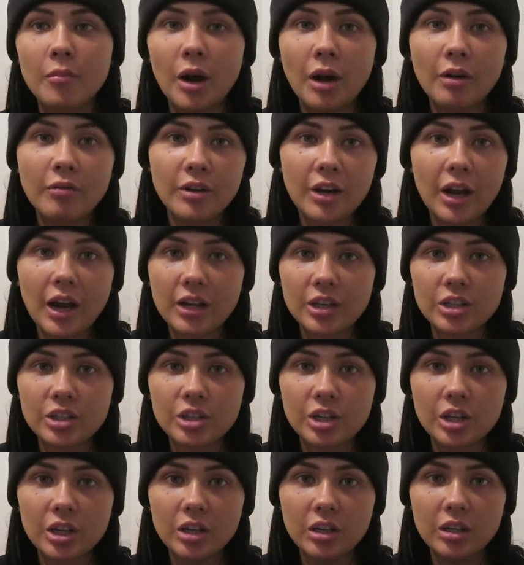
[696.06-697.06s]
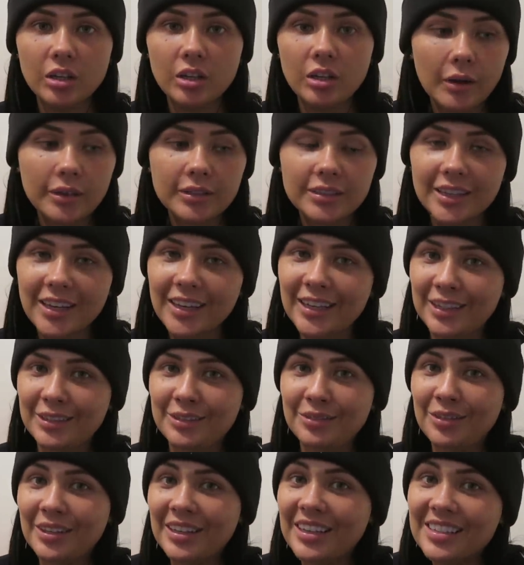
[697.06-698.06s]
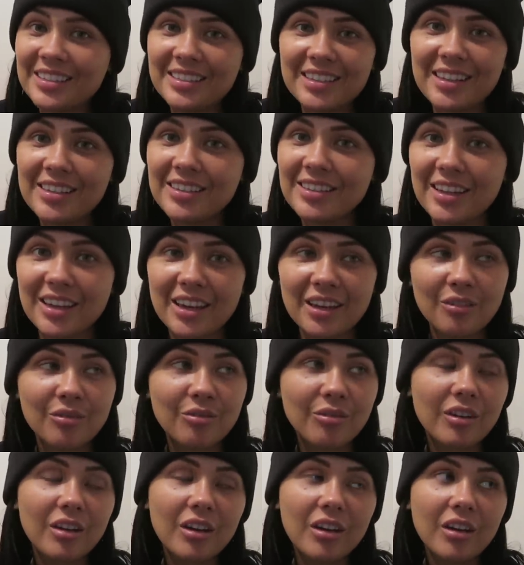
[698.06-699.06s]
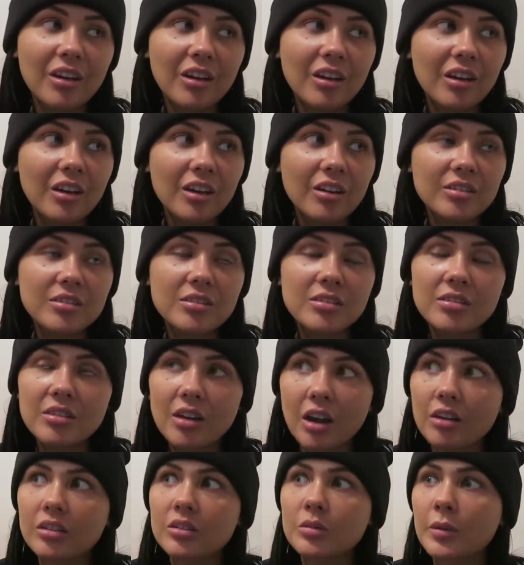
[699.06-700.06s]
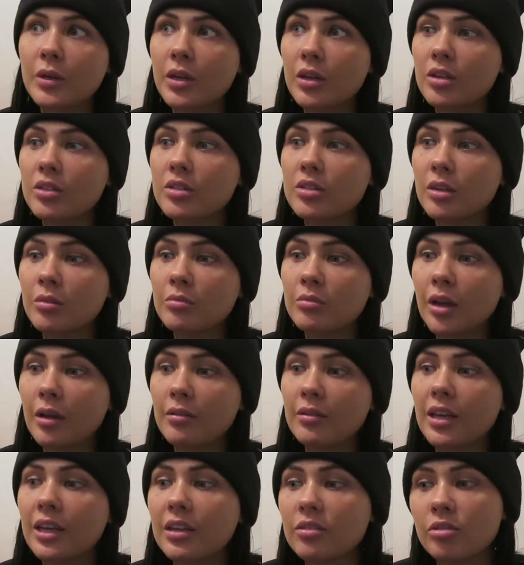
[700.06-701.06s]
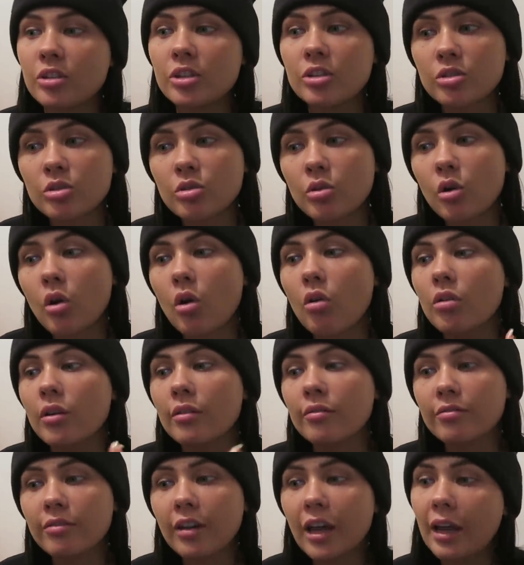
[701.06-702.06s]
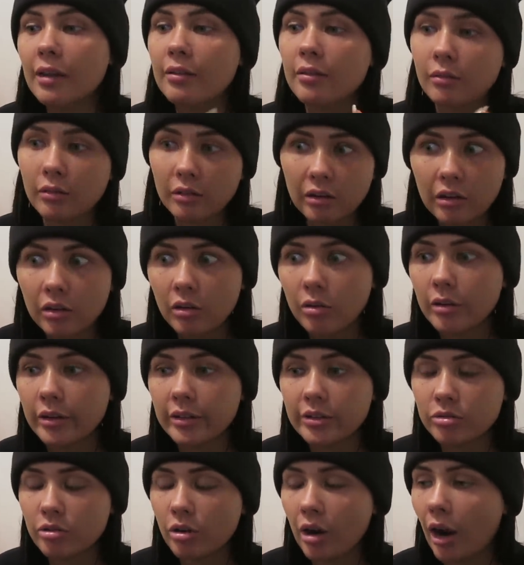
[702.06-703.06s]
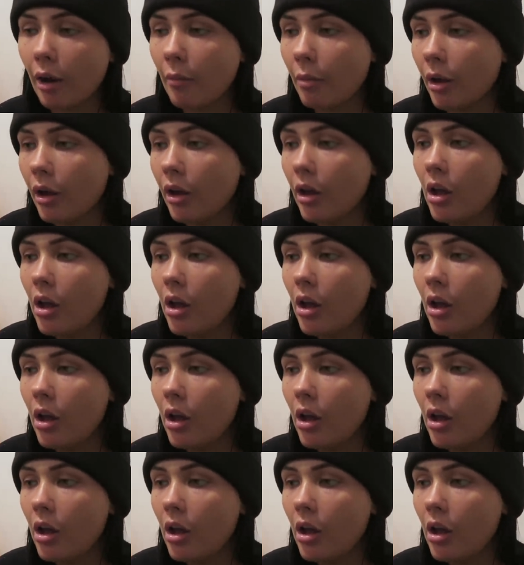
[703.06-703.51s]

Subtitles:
my reaction, my skin is really sensitive. Sucks, because sometimes it gets really sore or inflamed or all this crap.